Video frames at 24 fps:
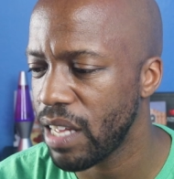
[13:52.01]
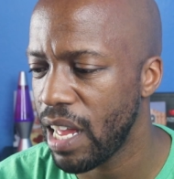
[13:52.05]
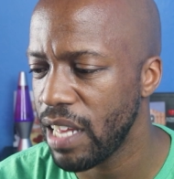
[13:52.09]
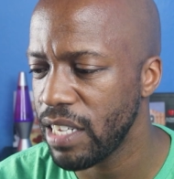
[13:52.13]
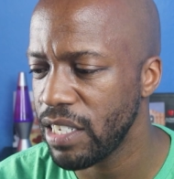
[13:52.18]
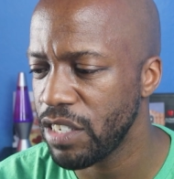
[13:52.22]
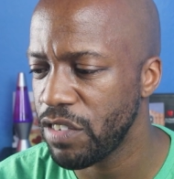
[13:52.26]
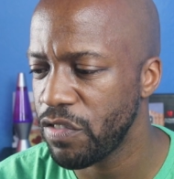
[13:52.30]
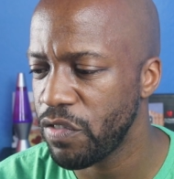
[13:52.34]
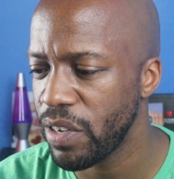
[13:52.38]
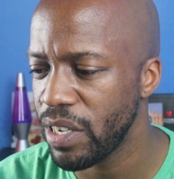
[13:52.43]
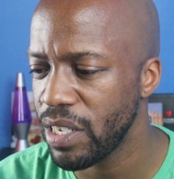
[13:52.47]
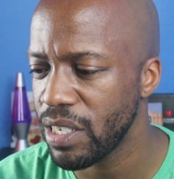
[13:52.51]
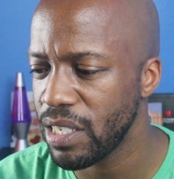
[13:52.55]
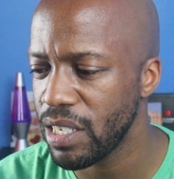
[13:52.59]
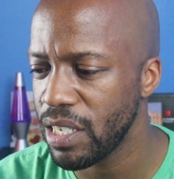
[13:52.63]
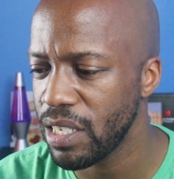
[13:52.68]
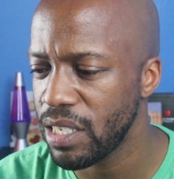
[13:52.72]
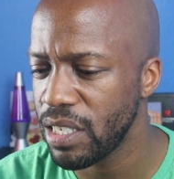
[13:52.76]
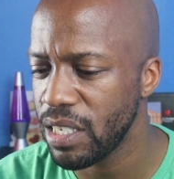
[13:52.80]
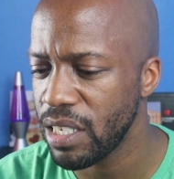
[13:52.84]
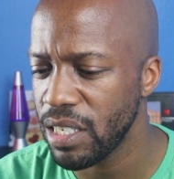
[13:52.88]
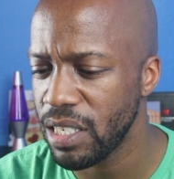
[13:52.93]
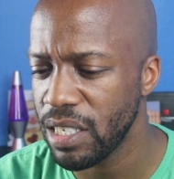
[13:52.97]
I just finished
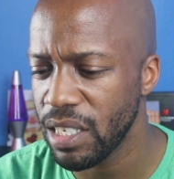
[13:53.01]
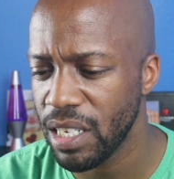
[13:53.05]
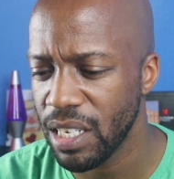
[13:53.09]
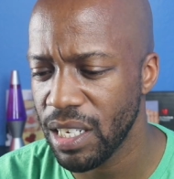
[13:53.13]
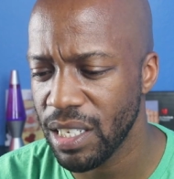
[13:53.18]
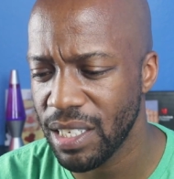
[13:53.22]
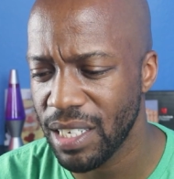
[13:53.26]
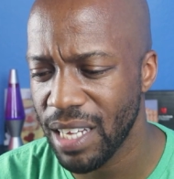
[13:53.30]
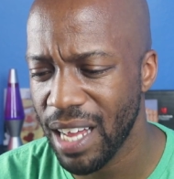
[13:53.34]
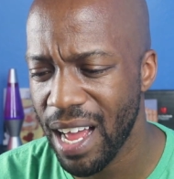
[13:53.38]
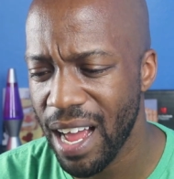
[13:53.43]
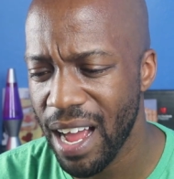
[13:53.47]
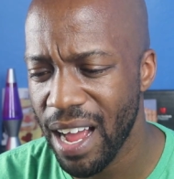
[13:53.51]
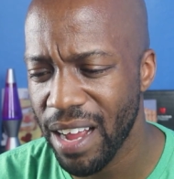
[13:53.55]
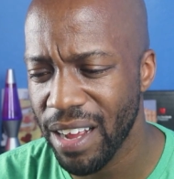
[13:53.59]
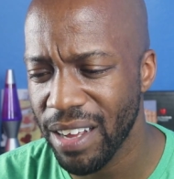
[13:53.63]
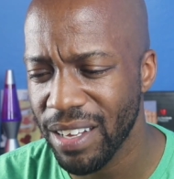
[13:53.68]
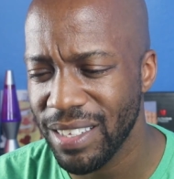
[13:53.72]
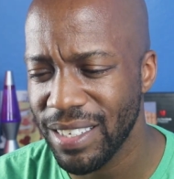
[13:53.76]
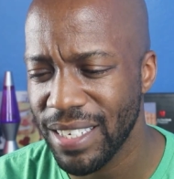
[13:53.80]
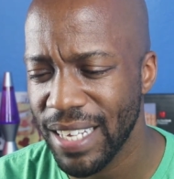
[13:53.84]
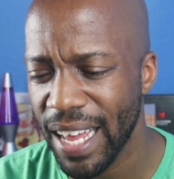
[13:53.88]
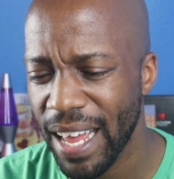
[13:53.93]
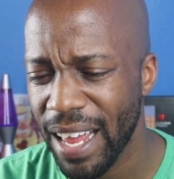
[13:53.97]
listening to the
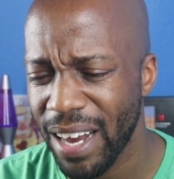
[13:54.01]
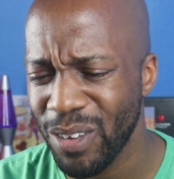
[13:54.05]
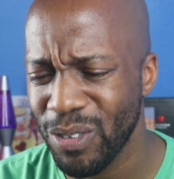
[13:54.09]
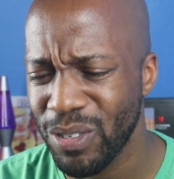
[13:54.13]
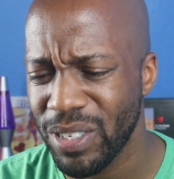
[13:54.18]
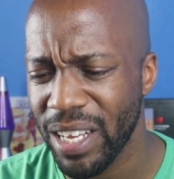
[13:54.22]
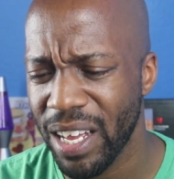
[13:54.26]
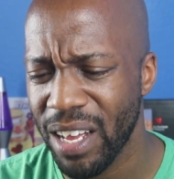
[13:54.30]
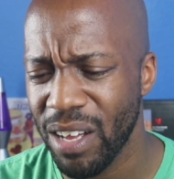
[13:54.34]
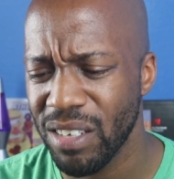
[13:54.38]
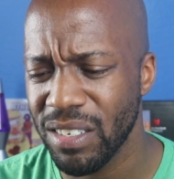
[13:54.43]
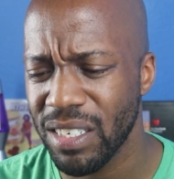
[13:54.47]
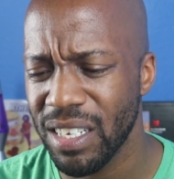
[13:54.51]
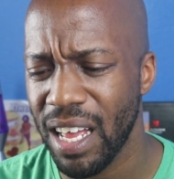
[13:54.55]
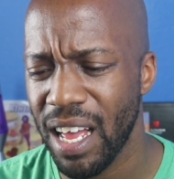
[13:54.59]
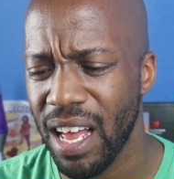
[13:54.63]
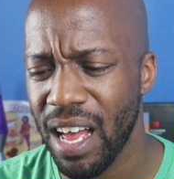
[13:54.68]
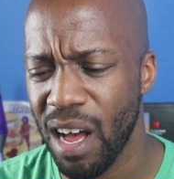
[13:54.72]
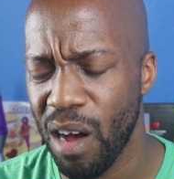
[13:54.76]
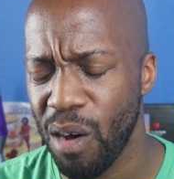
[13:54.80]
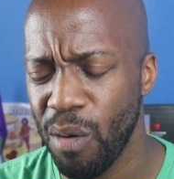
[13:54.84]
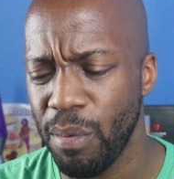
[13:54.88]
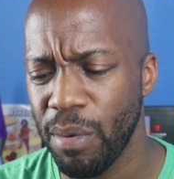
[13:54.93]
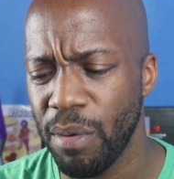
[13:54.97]
entire TattleTales
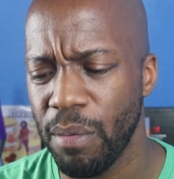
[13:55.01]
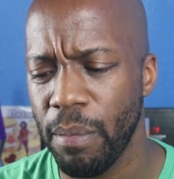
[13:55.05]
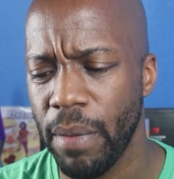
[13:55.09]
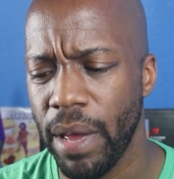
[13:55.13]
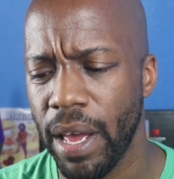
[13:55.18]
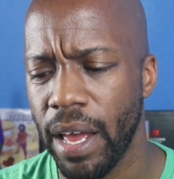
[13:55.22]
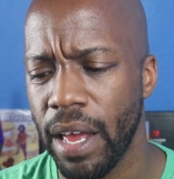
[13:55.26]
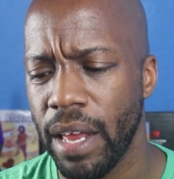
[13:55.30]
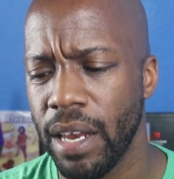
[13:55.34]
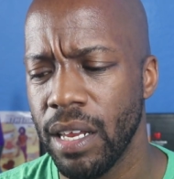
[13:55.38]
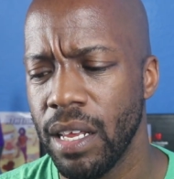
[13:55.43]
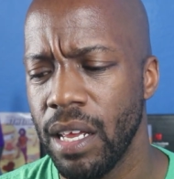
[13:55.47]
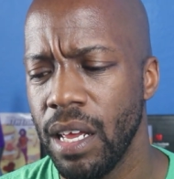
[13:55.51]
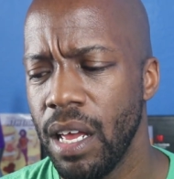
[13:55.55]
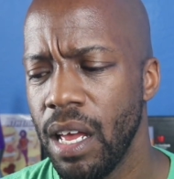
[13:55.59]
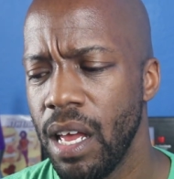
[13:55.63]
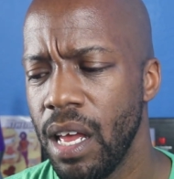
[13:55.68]
album, man.